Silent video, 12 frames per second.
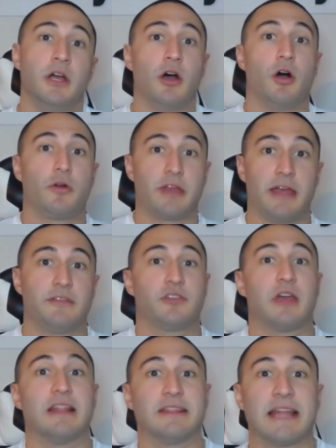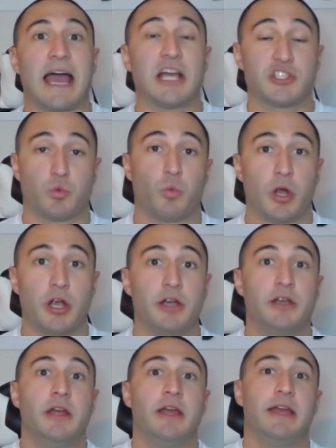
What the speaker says: Okay, so that last word